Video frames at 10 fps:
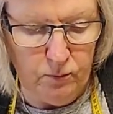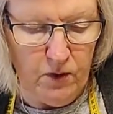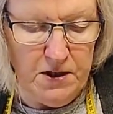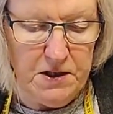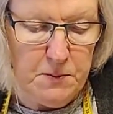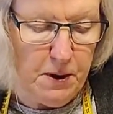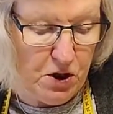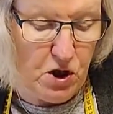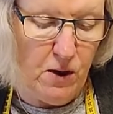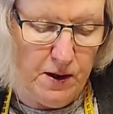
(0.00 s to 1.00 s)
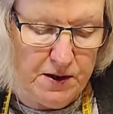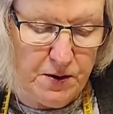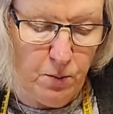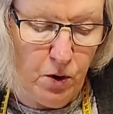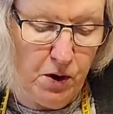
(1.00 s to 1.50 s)
This is much lighter
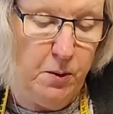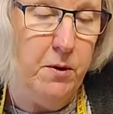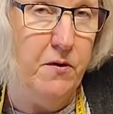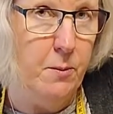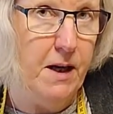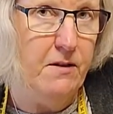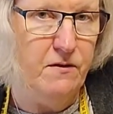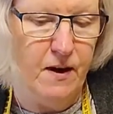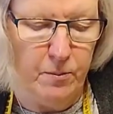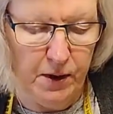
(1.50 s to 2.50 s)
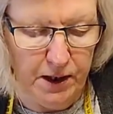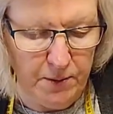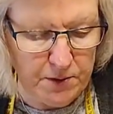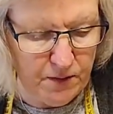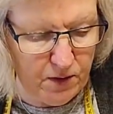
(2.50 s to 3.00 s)
than working with the main fabric.
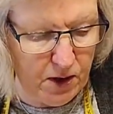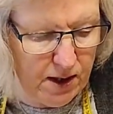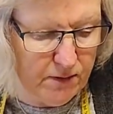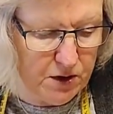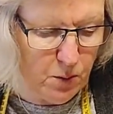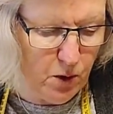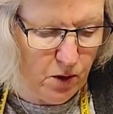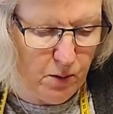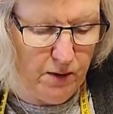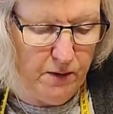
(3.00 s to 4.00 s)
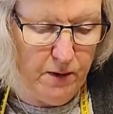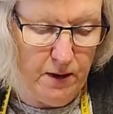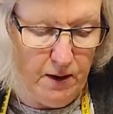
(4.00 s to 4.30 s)
That was very heavy to work with.